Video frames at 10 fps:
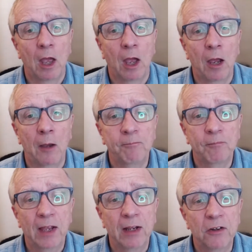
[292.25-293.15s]

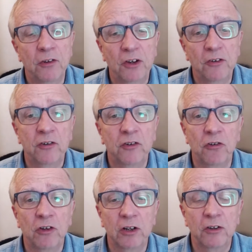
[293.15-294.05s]
And consider
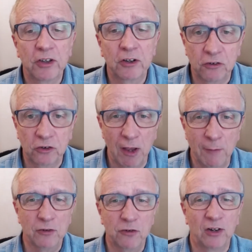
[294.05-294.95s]

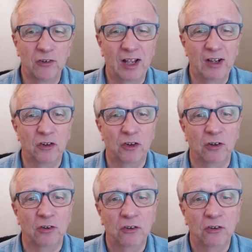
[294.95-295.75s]
timing transactions,